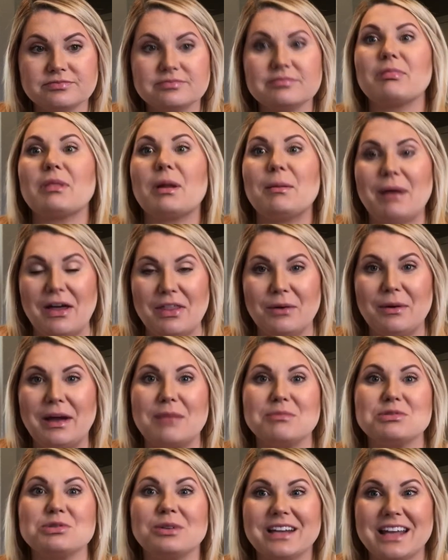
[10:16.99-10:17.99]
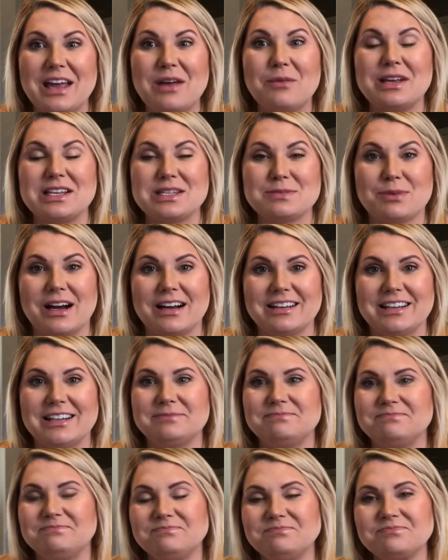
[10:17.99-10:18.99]
By the way, I'm 28 weeks pregnant.
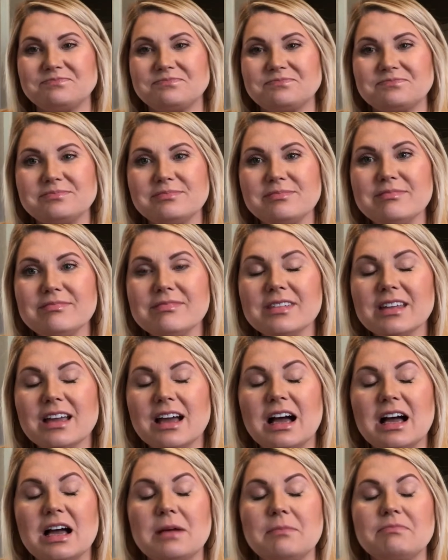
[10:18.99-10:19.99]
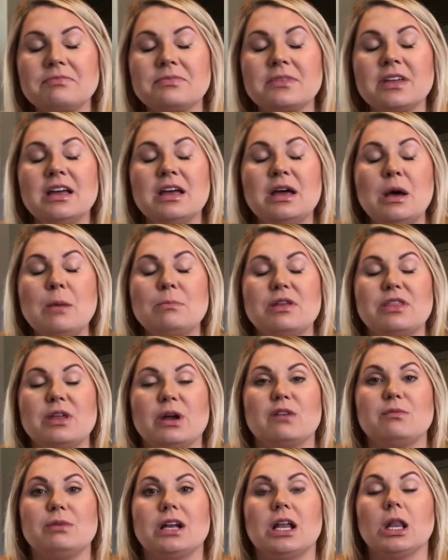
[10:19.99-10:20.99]
But there
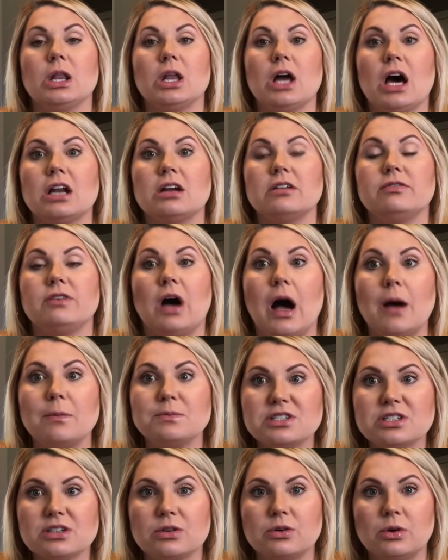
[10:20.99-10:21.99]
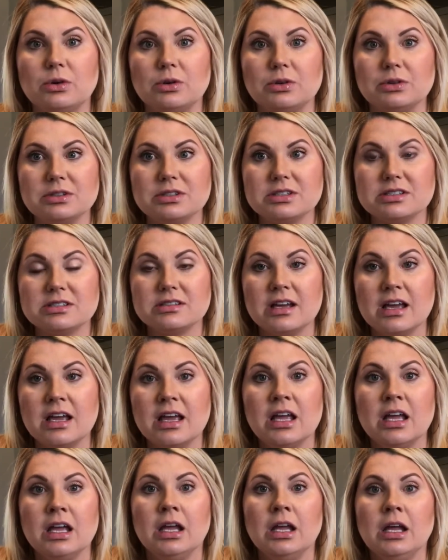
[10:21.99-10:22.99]
have been a lot of obstacles
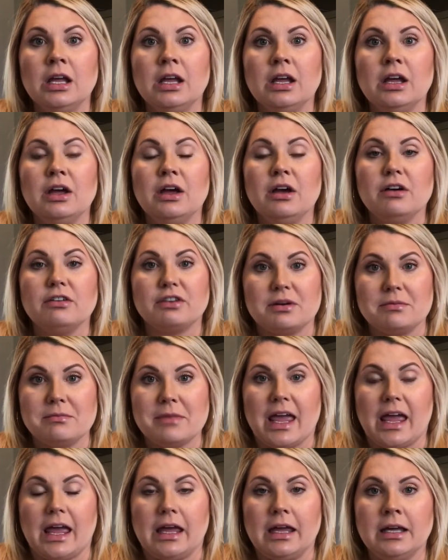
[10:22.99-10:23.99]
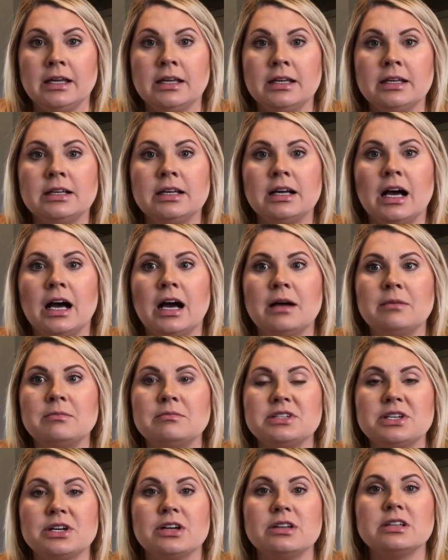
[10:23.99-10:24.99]
for me
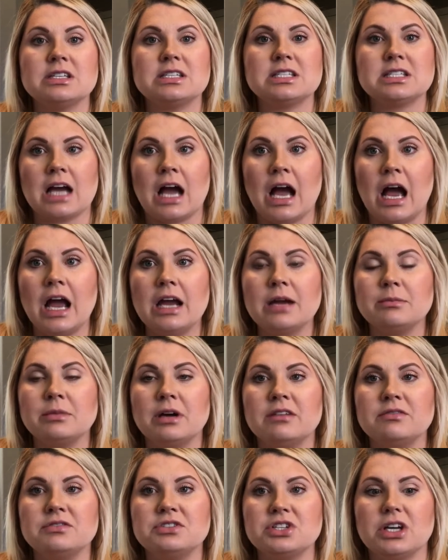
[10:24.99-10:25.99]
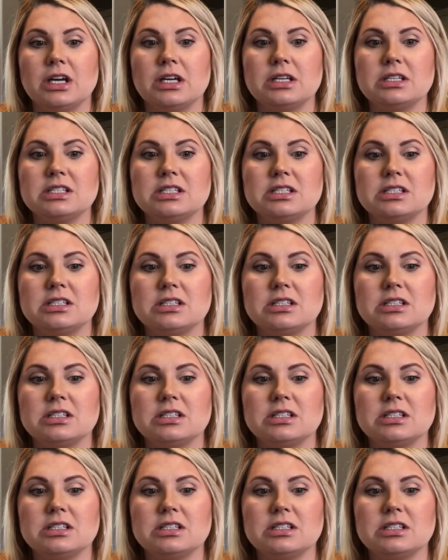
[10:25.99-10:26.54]
during this time of just